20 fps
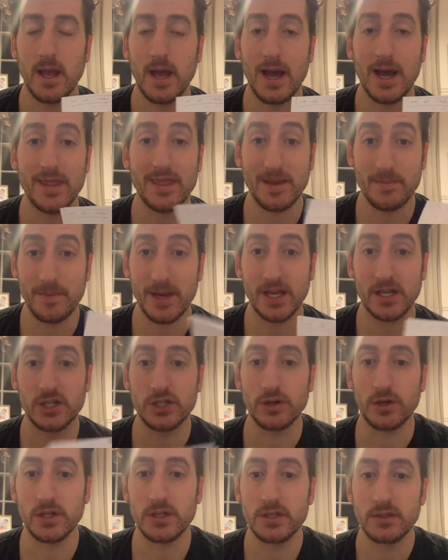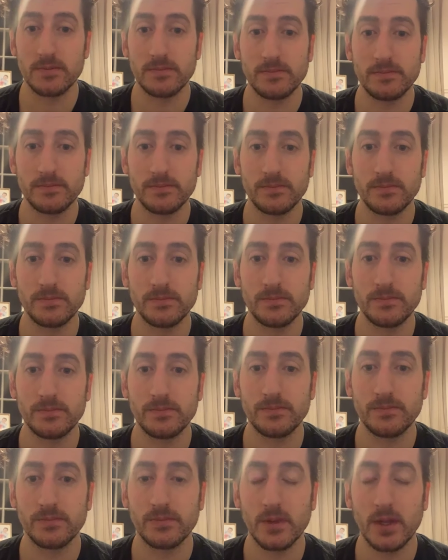And then make a choice.
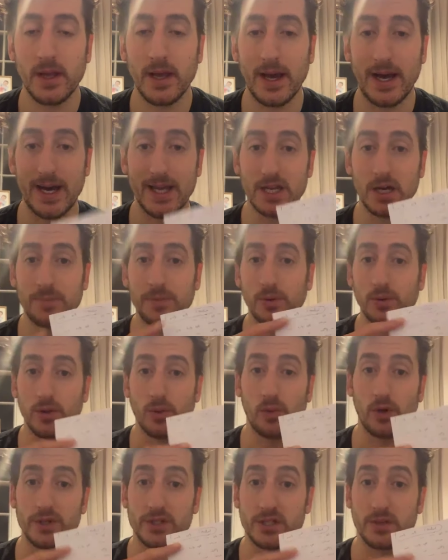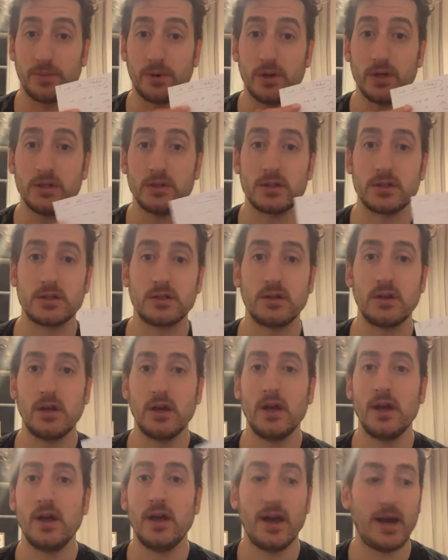Add up all the what's the points,
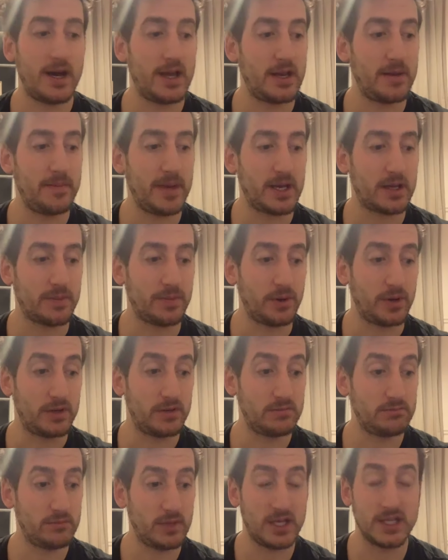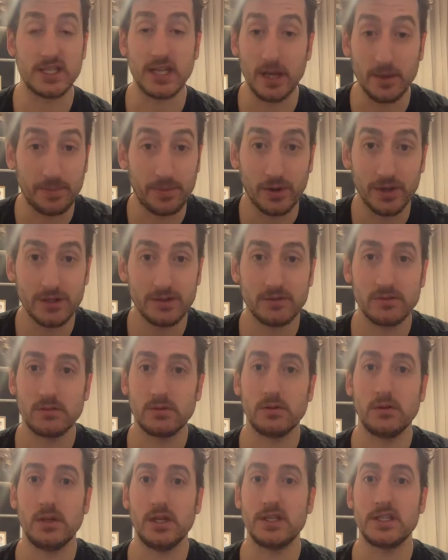and then make a point. Is it a point?
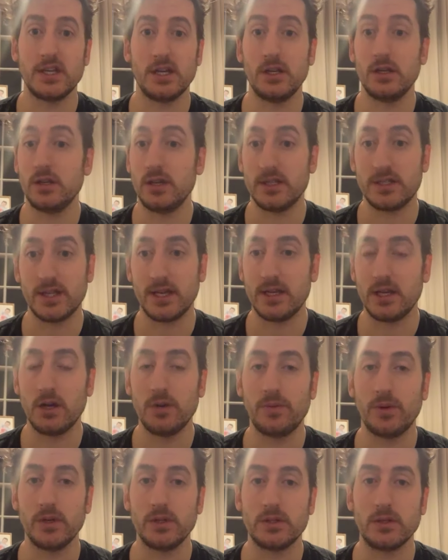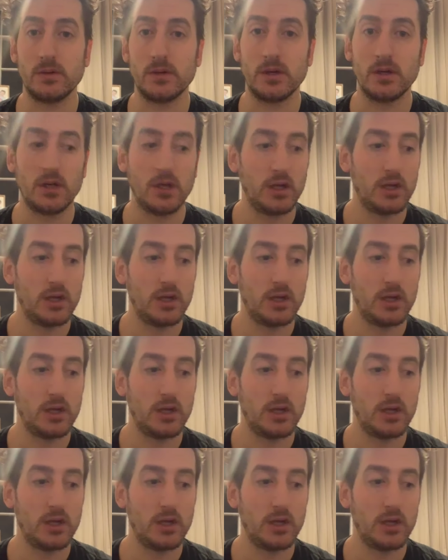Is it? Is there no point to it?